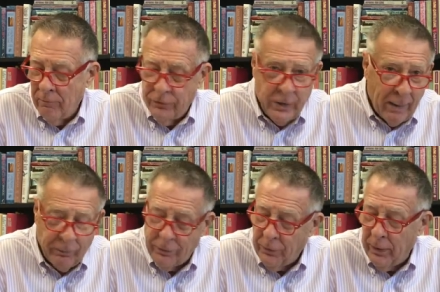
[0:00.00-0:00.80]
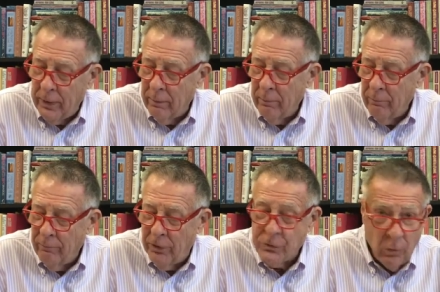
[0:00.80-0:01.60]
Chapter 3,
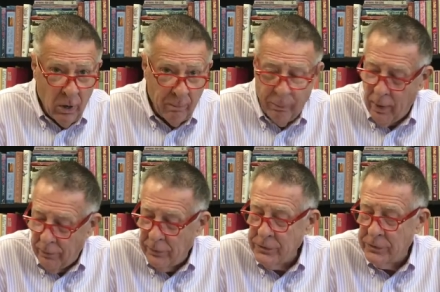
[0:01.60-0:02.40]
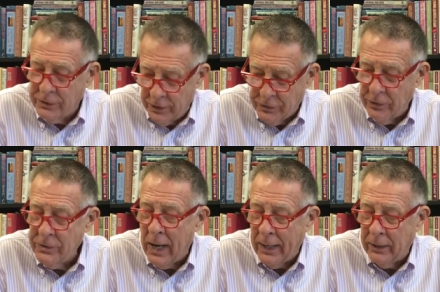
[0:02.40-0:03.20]
verse 1 Brothers,
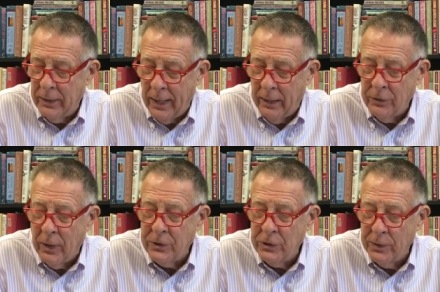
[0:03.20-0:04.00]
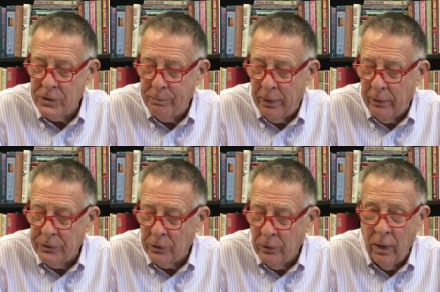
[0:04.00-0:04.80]
sisters, I could not address you as
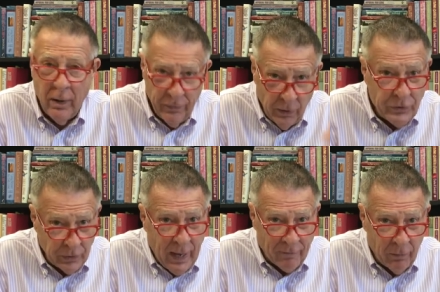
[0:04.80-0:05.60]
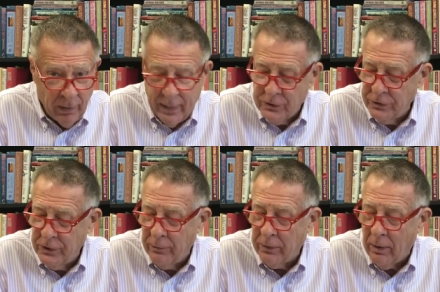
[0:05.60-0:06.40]
spiritual, those who have a
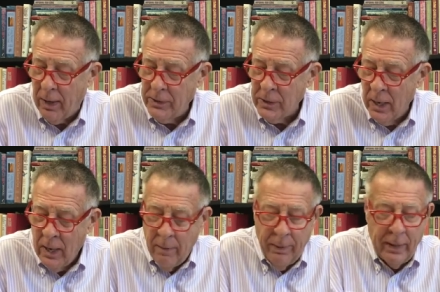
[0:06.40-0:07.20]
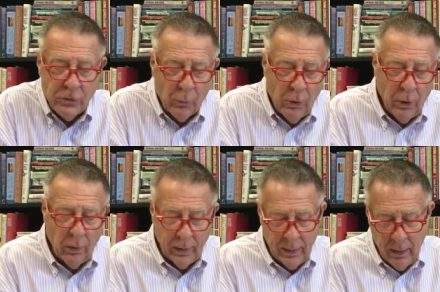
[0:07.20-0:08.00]
relationship with Christ, but as
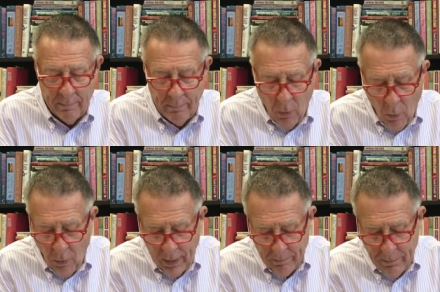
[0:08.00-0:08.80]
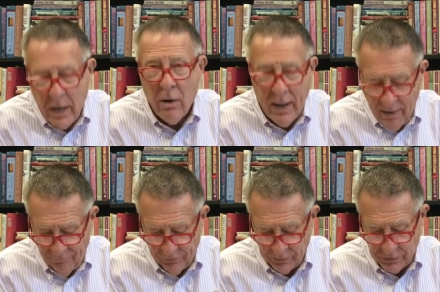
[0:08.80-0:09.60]
worldly, more mere
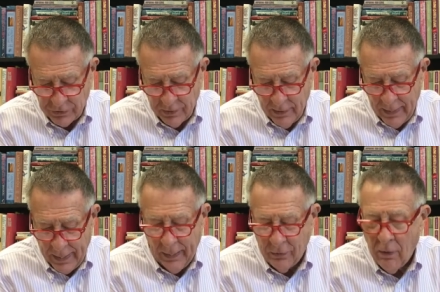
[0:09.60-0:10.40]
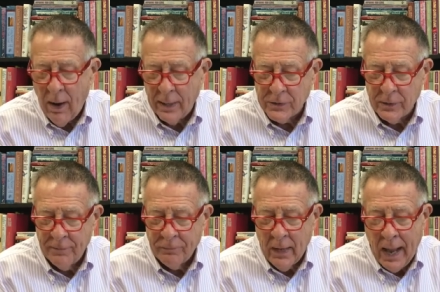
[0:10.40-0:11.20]
infants in Christ.
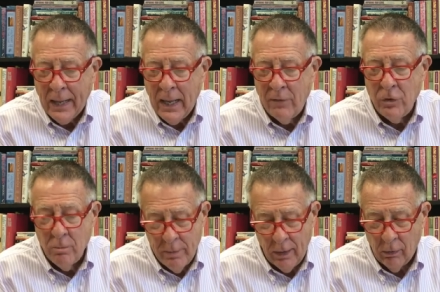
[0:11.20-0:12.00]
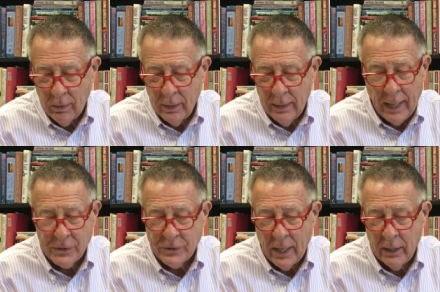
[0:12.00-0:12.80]
I gave you milk, not
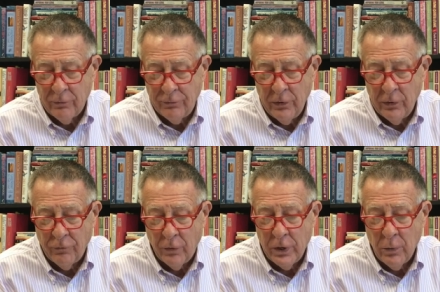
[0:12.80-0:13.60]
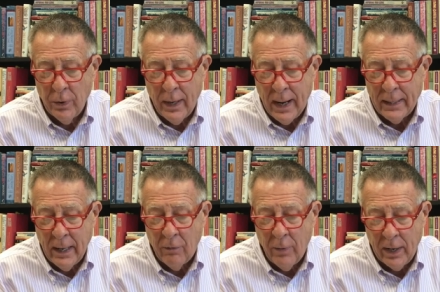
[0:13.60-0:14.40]
solid food, for you were not
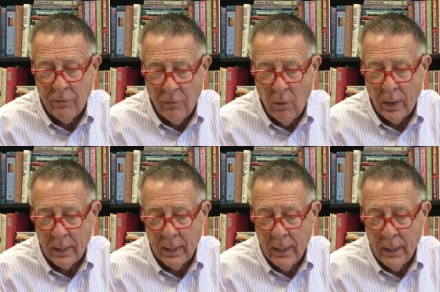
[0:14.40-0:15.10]
yet ready for it.